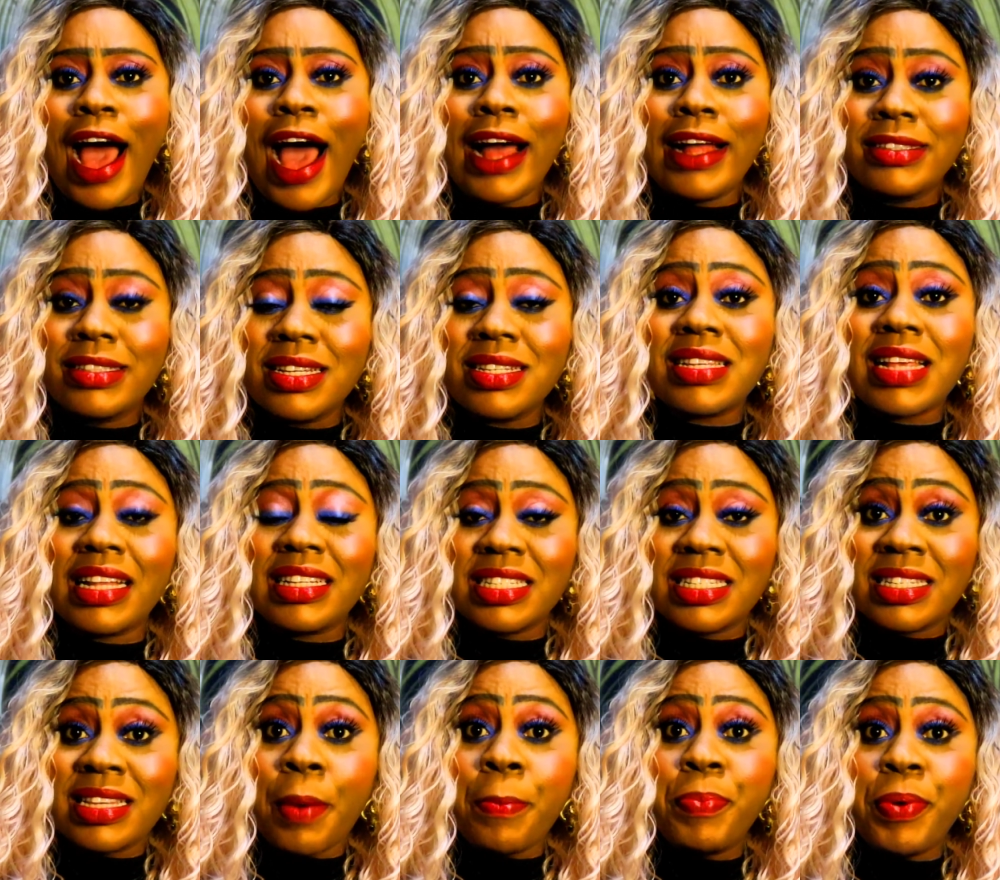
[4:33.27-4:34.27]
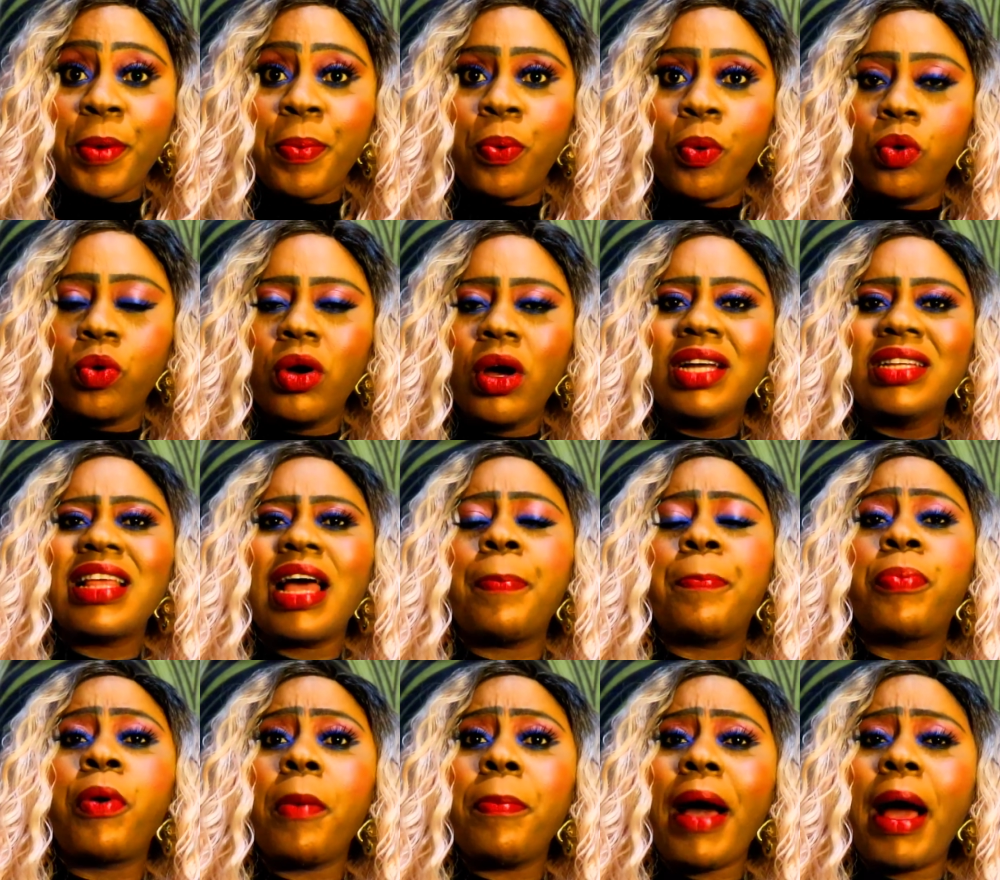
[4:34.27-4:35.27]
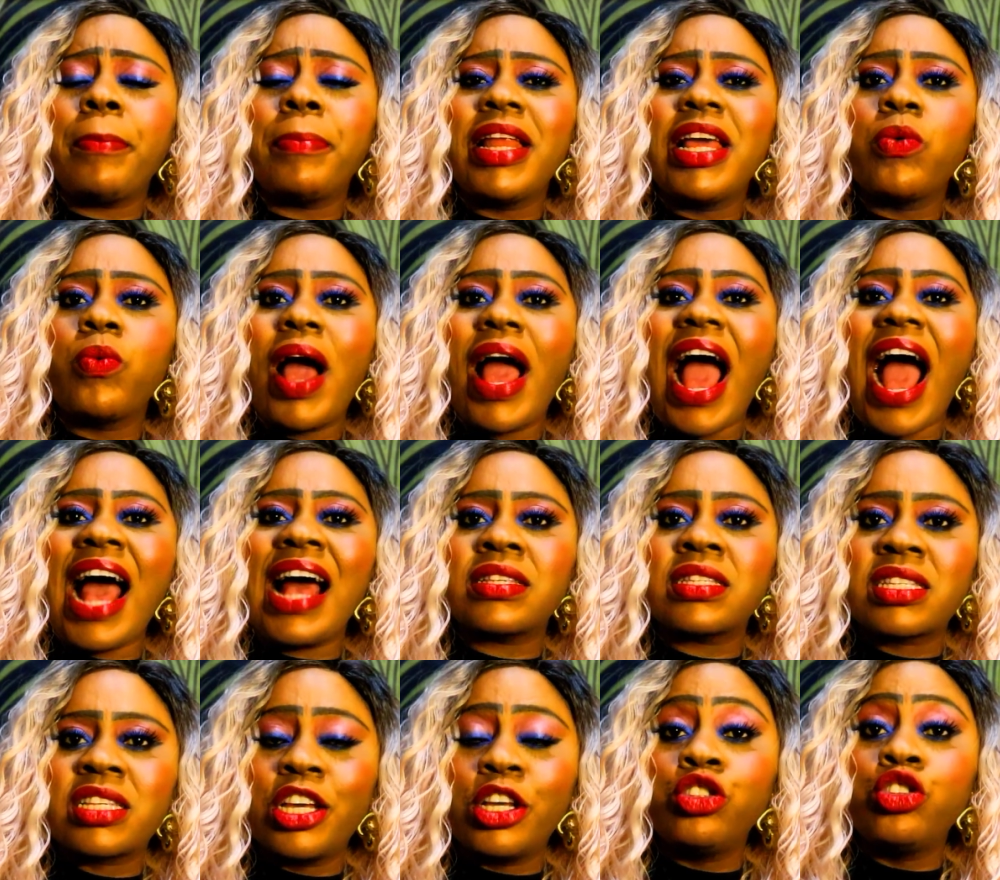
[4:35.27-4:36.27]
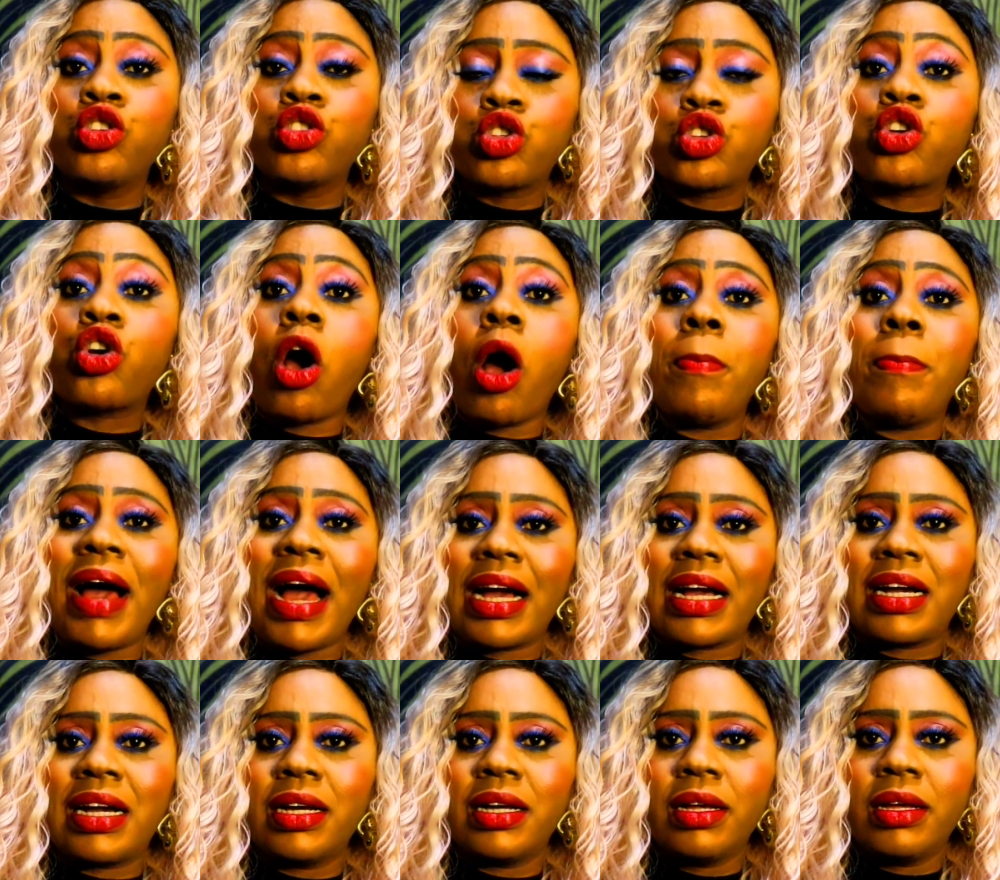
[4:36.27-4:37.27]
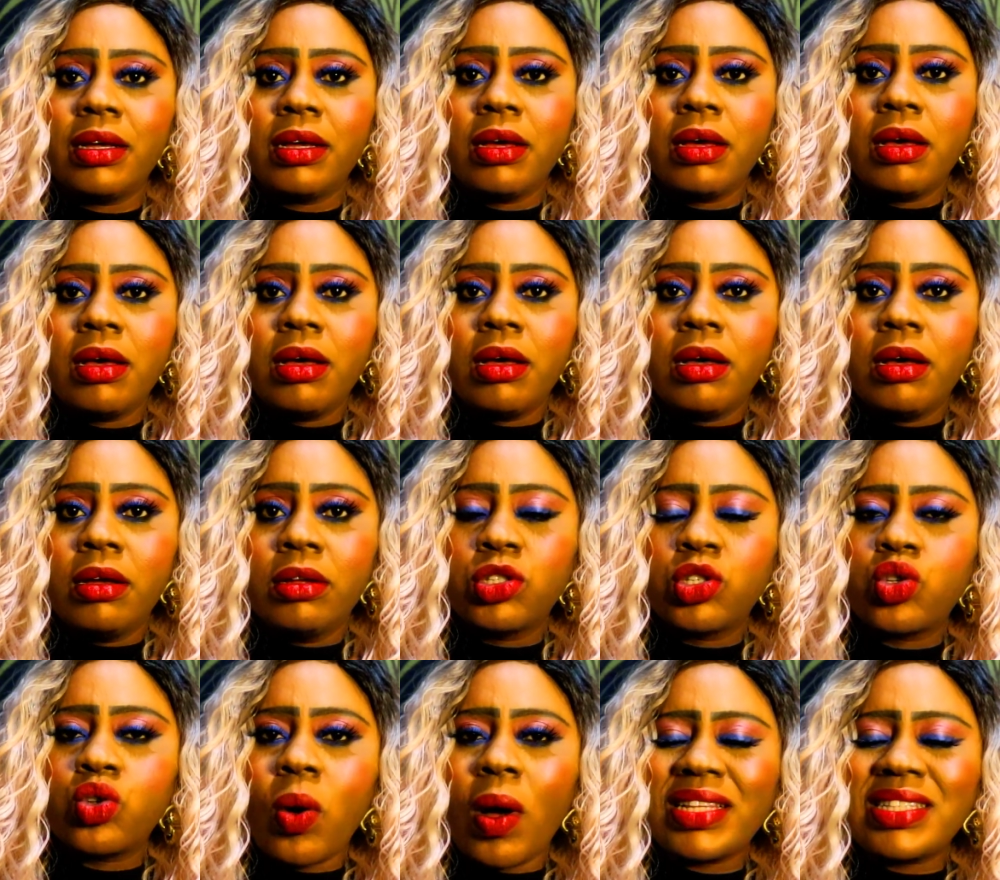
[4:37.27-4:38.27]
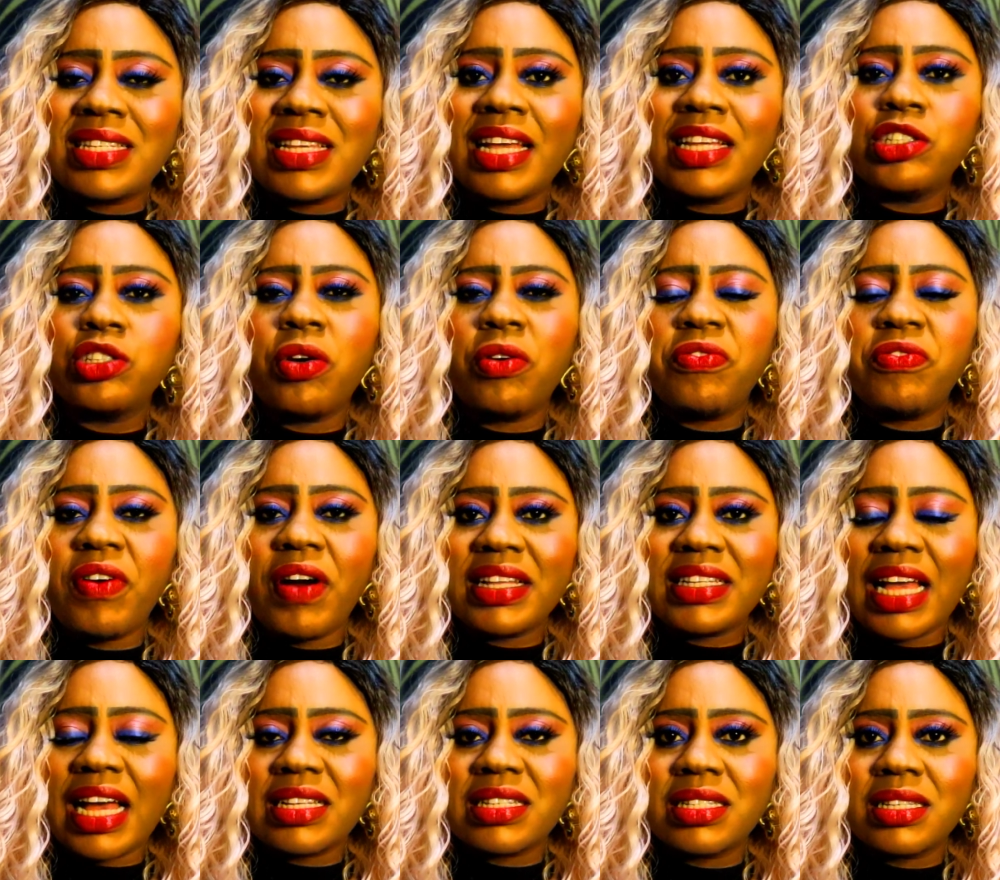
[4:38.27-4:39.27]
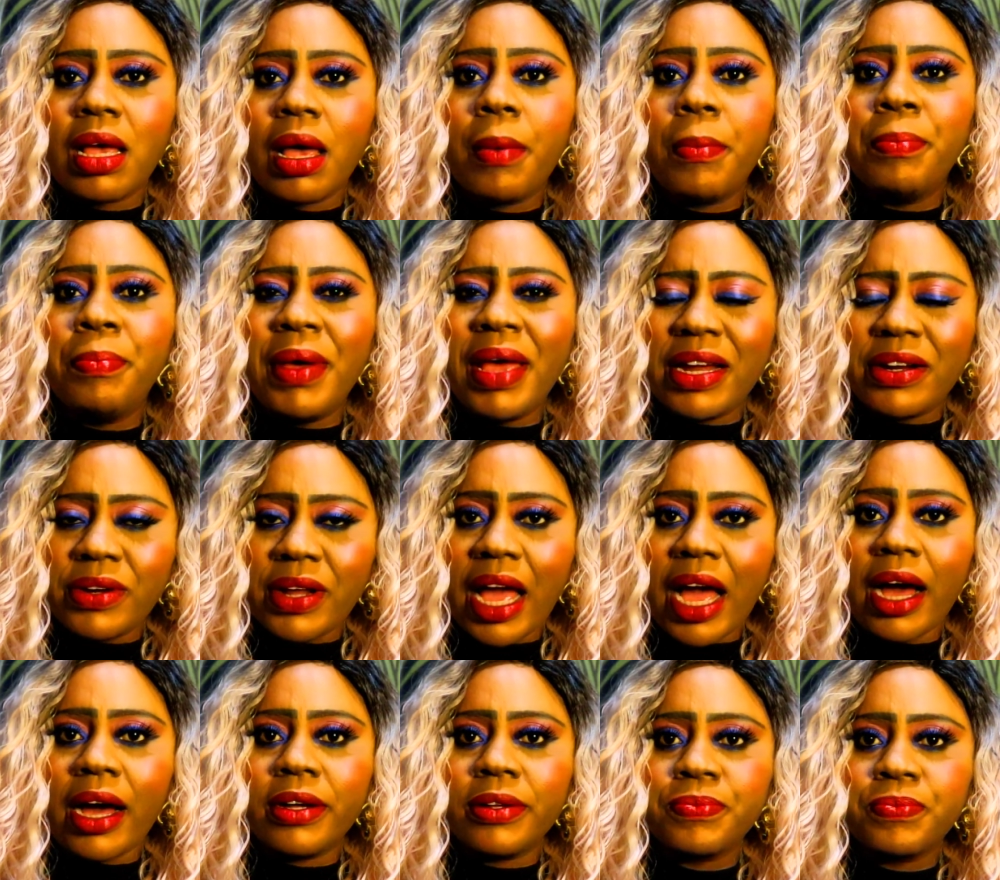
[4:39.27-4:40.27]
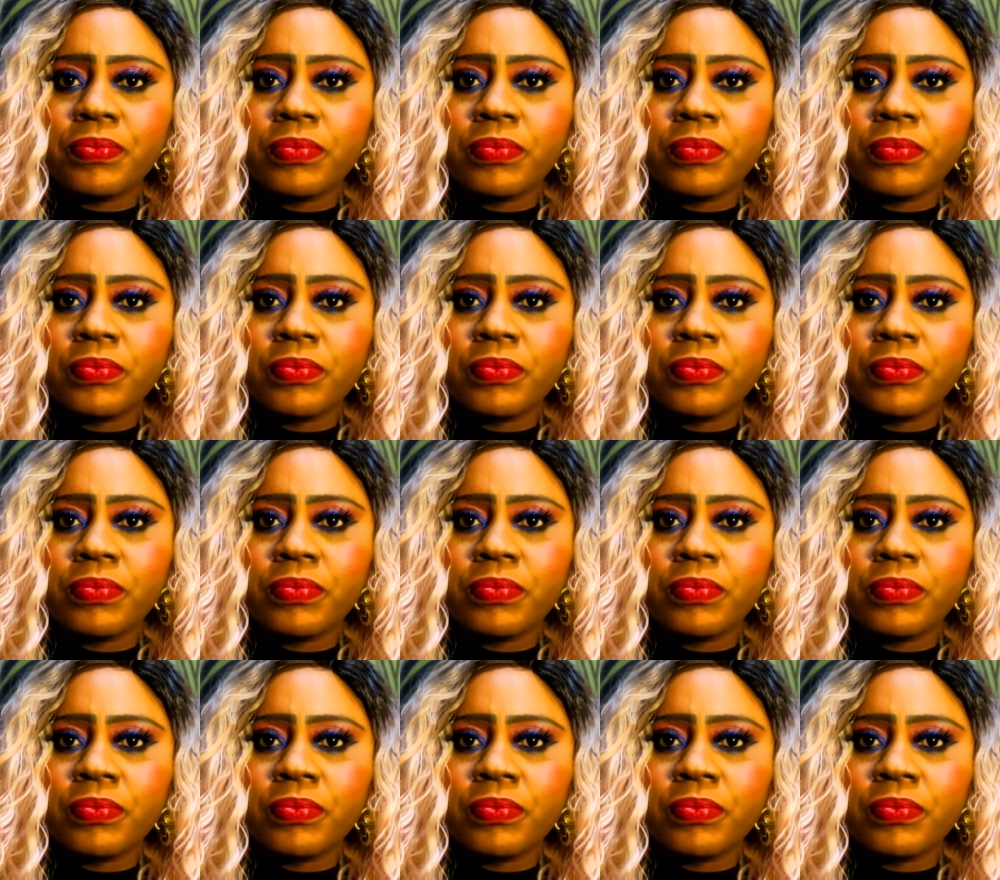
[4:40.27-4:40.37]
And these are the same people that probably were asking you to come back to attend your father's burial.